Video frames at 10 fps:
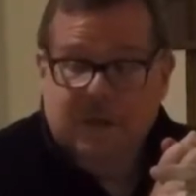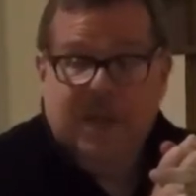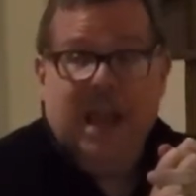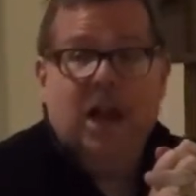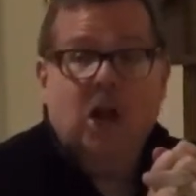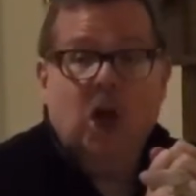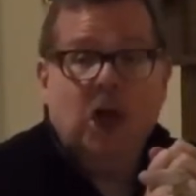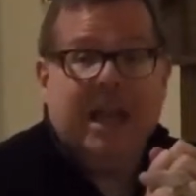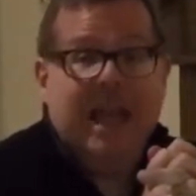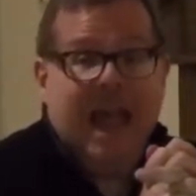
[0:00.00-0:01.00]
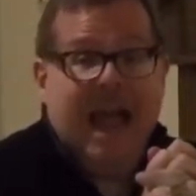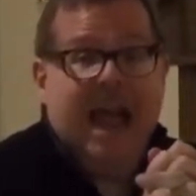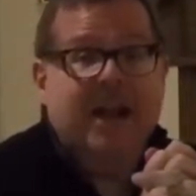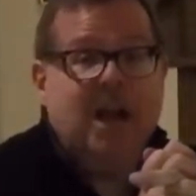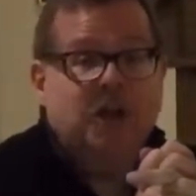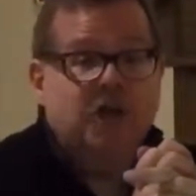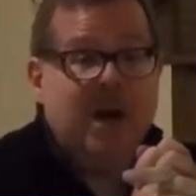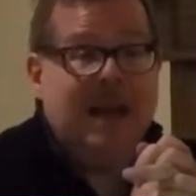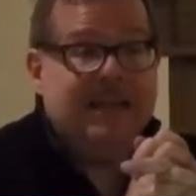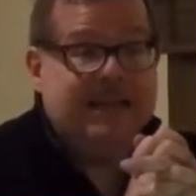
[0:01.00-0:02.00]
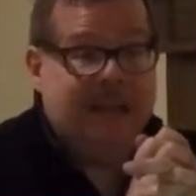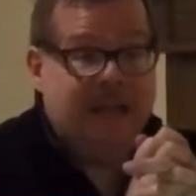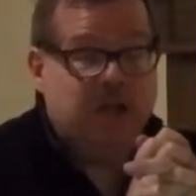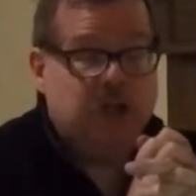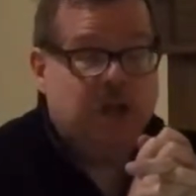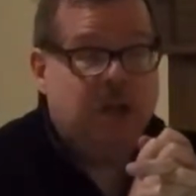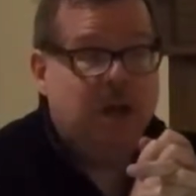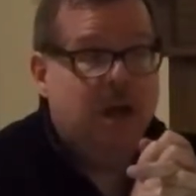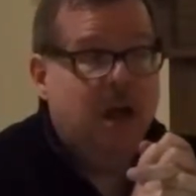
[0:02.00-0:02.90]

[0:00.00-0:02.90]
they are looking at a translation